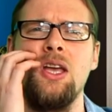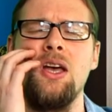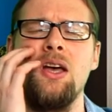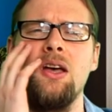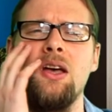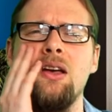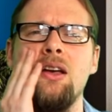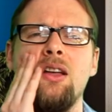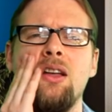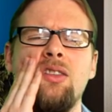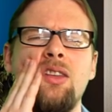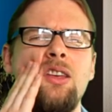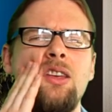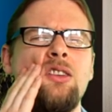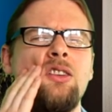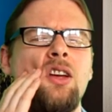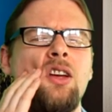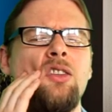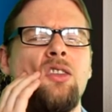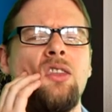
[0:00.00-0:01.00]
I think
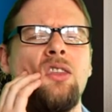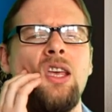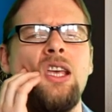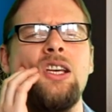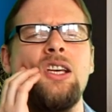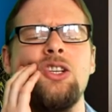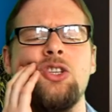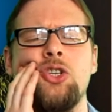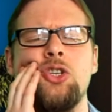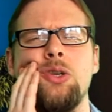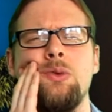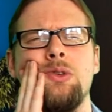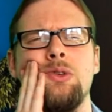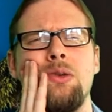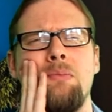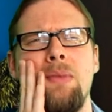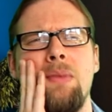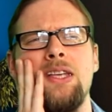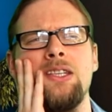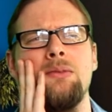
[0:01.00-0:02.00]
she was a
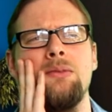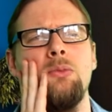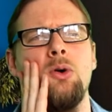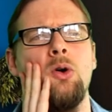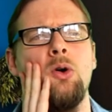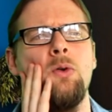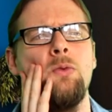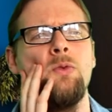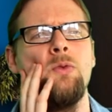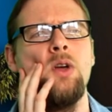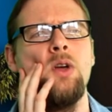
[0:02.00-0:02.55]
mesomorph,